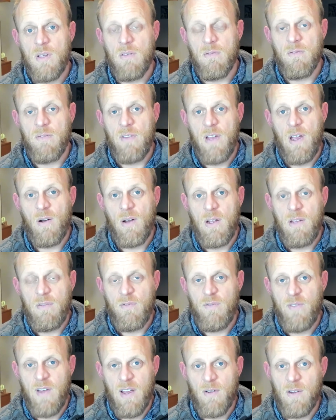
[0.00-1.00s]
very,
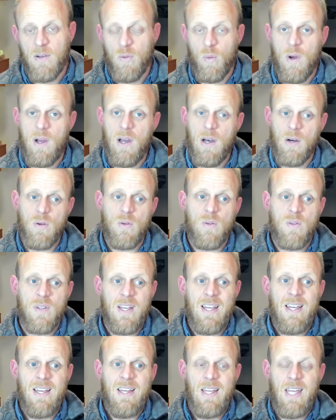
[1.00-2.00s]
very well.
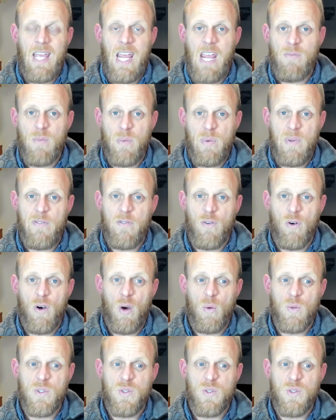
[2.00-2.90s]
Even before it was